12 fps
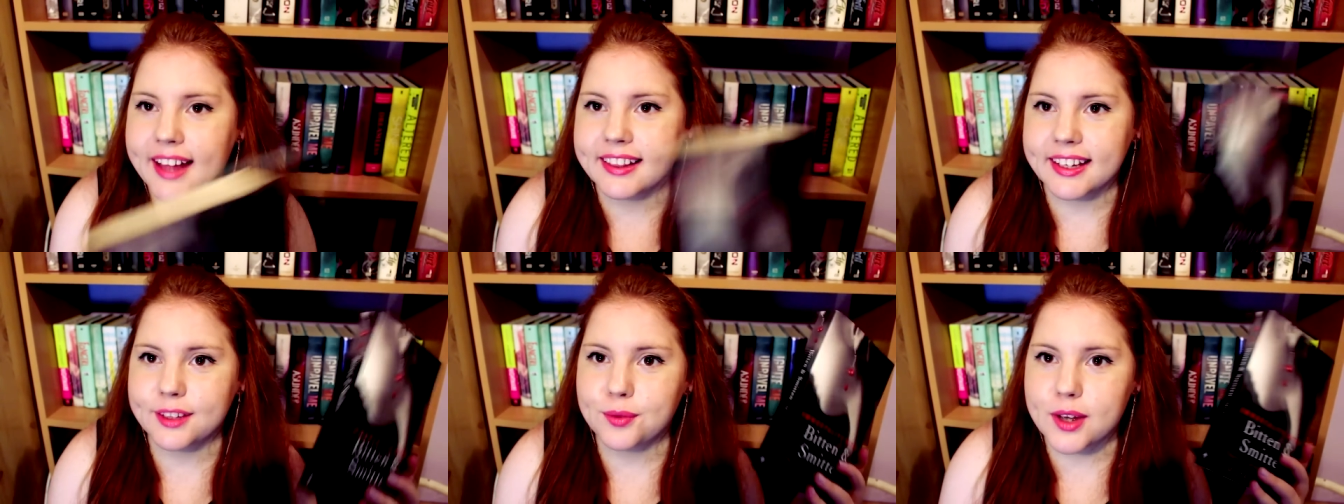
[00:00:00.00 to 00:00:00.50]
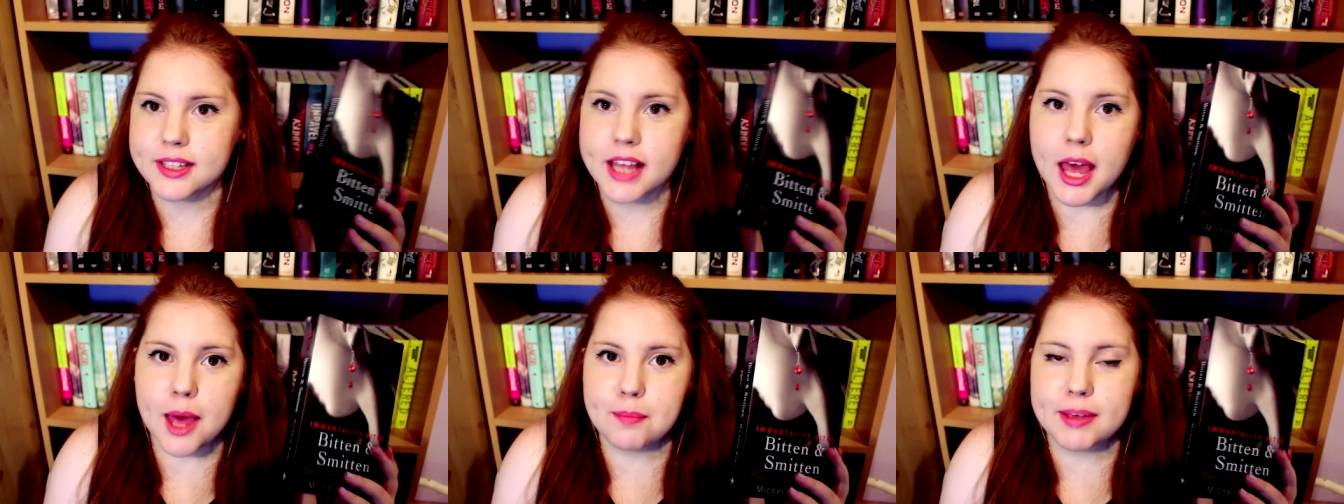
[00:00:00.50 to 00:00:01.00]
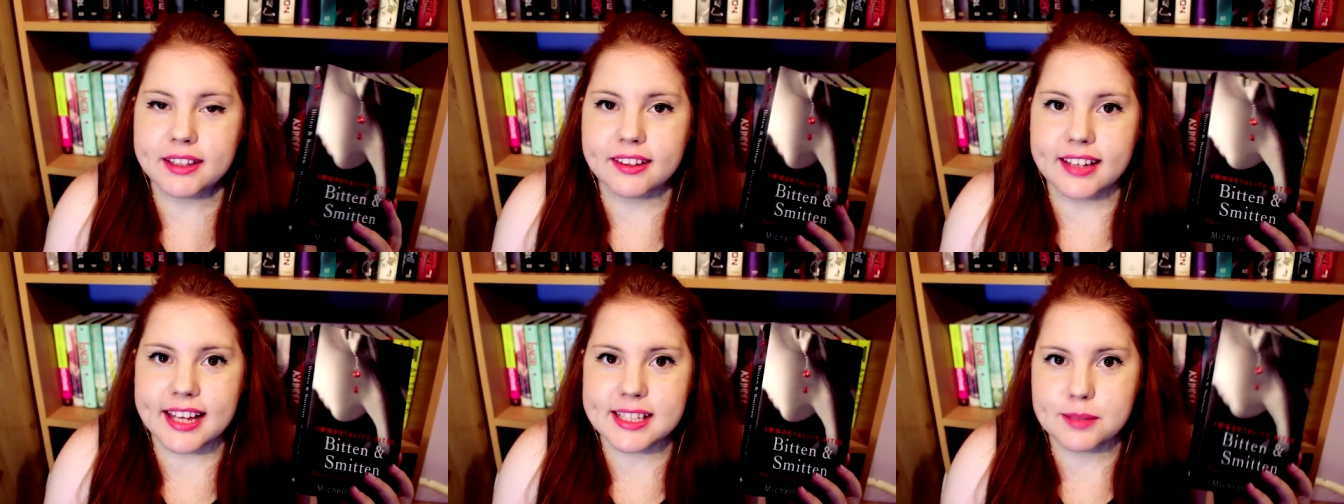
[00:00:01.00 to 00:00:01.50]
and it was
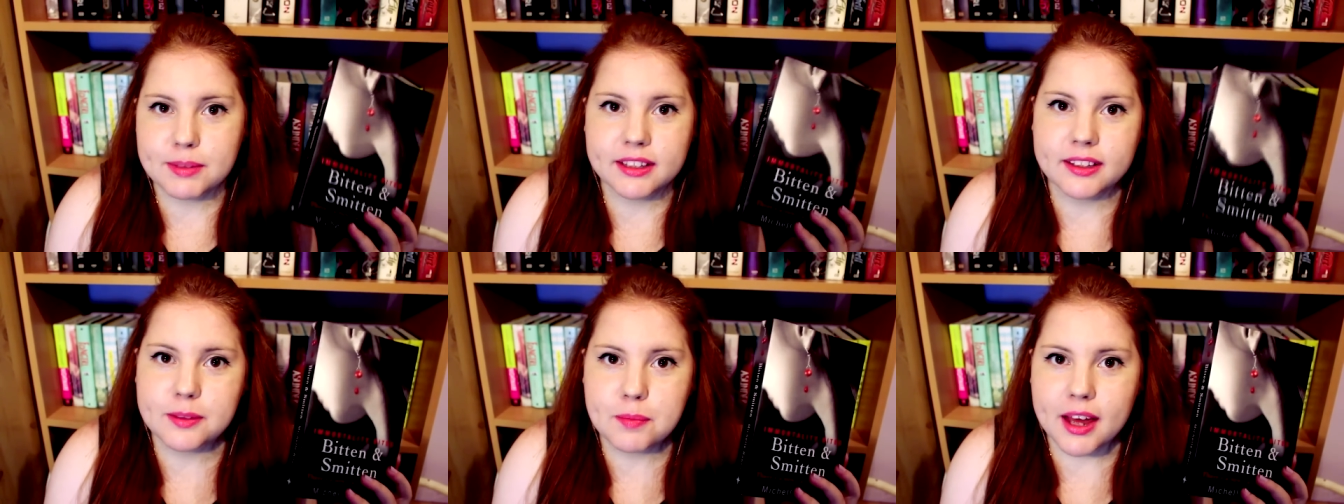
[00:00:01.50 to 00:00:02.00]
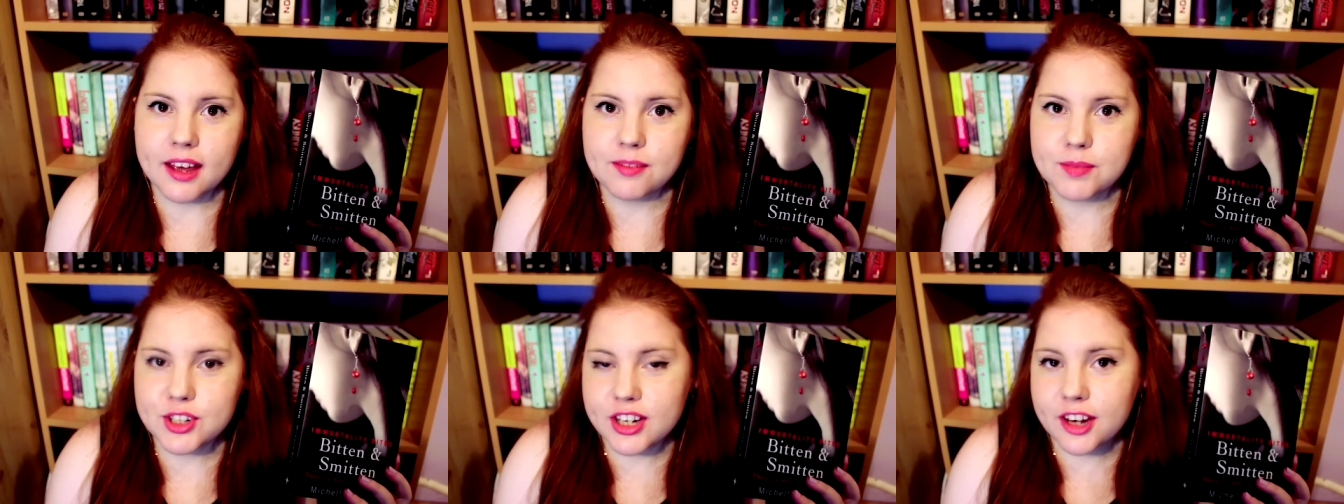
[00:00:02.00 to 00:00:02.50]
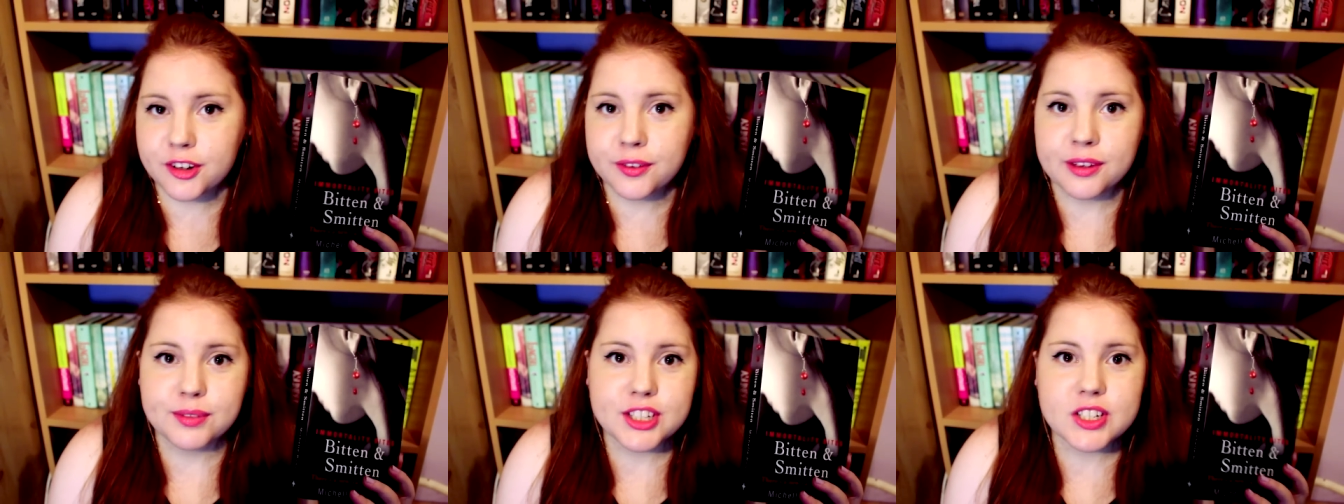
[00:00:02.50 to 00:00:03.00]
Bitten and Smitten by Michelle
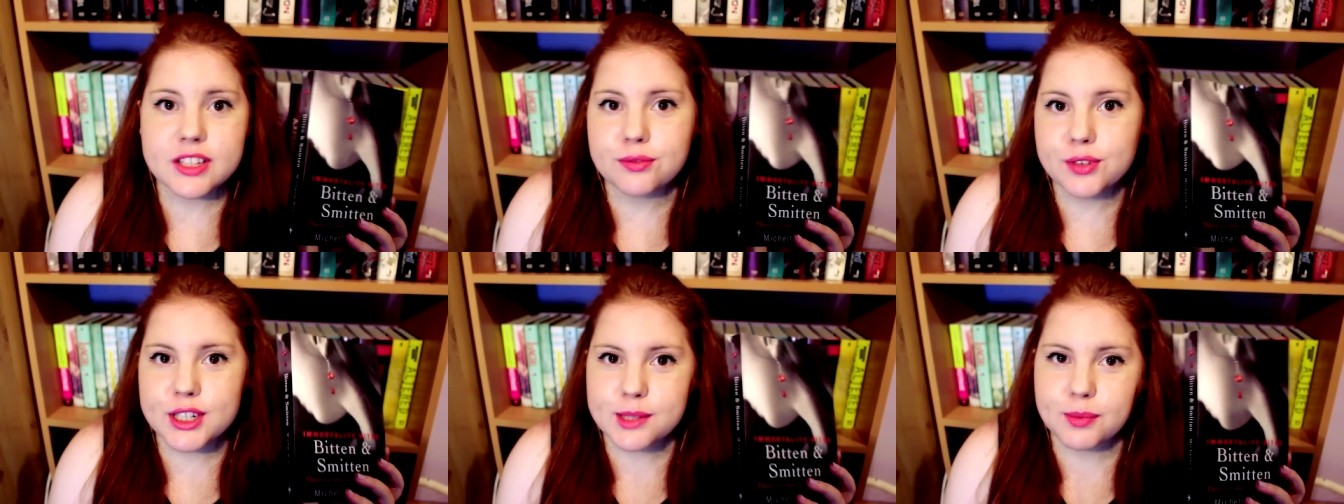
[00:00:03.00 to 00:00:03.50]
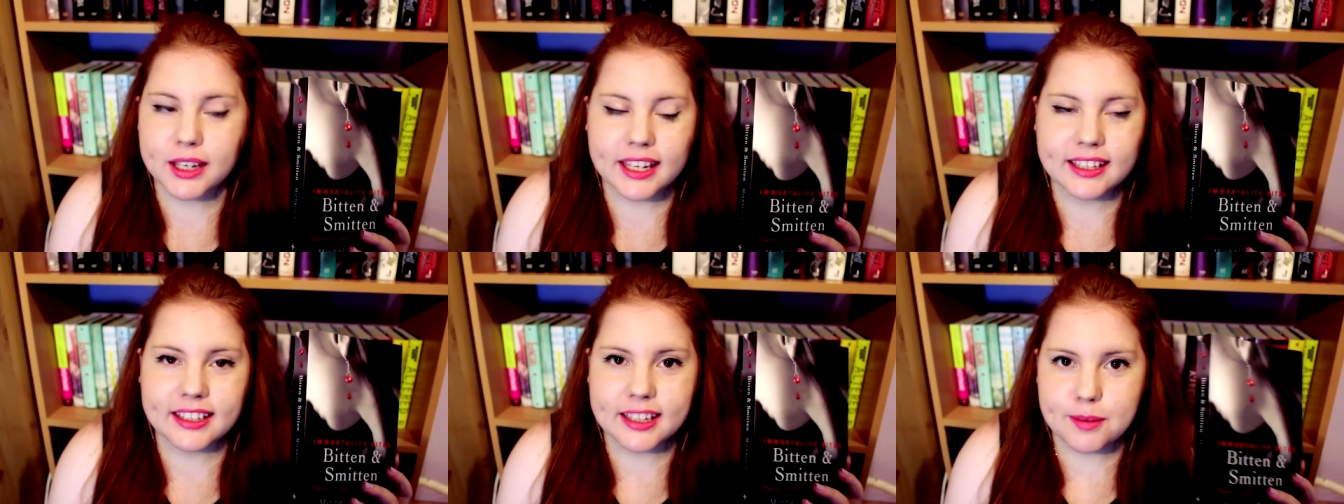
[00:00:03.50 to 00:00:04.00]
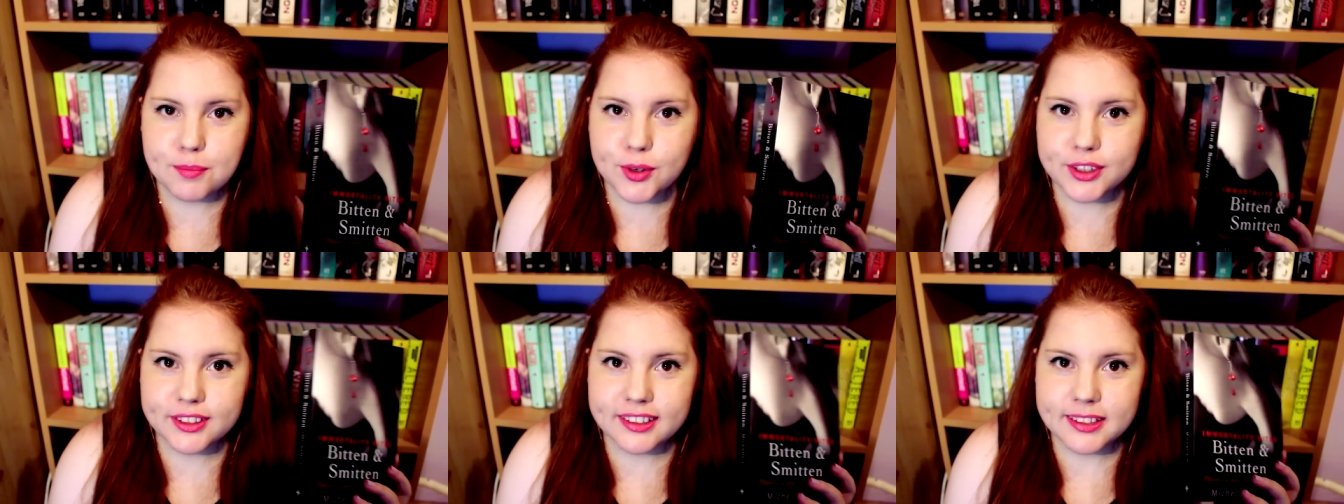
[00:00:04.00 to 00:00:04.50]
Rowan, which is the first book in the
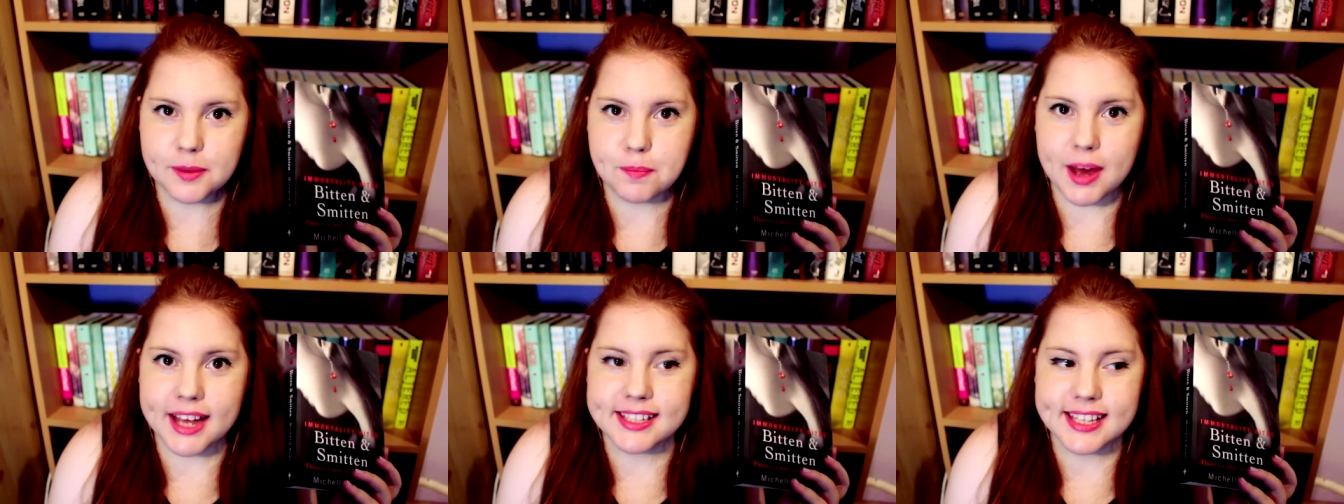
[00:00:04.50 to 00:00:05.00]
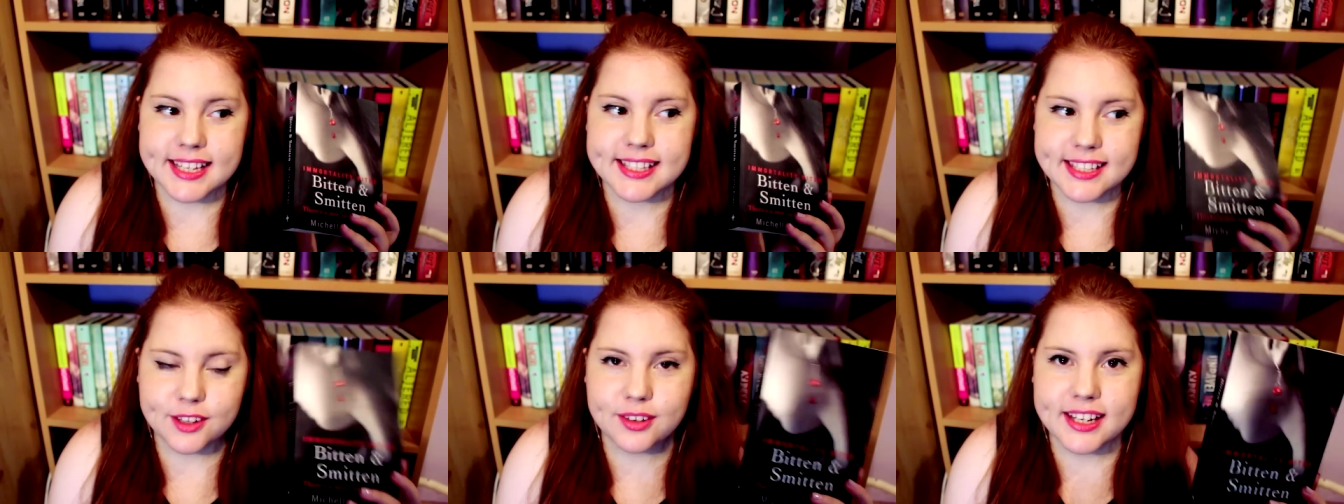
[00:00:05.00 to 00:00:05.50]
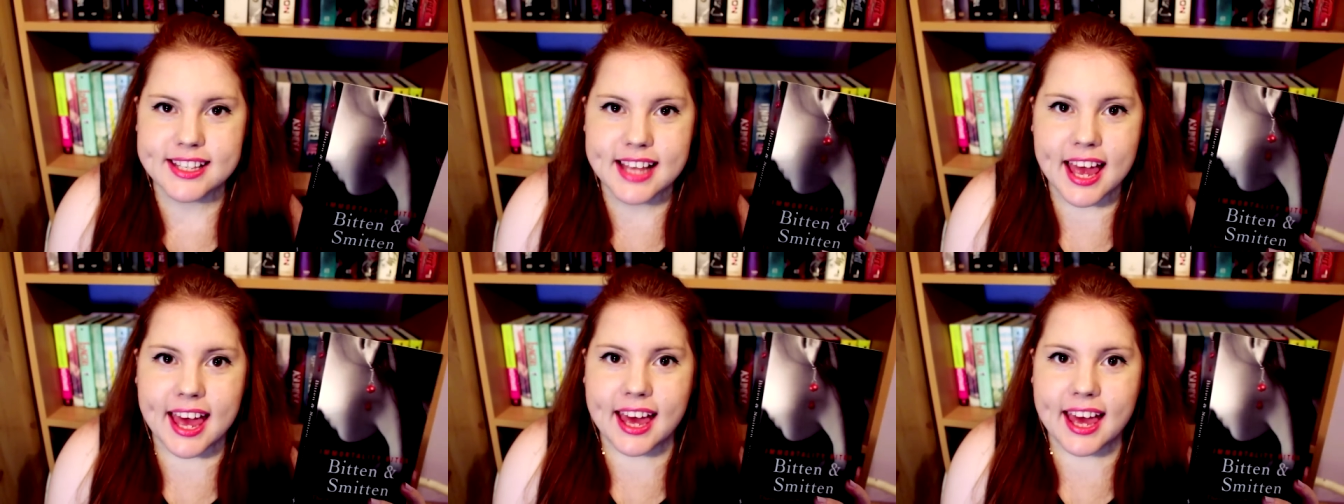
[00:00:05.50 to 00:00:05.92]
Immortality Bites series.